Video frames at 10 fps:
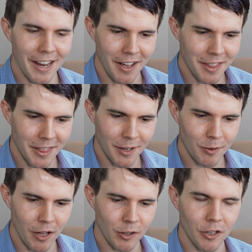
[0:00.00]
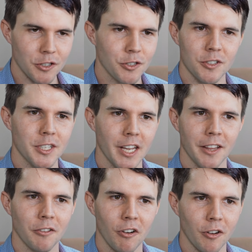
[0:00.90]
And I think a lot of students are
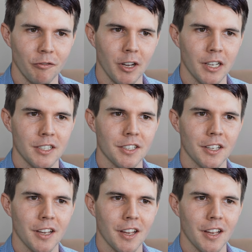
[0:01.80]
getting the wrong advice.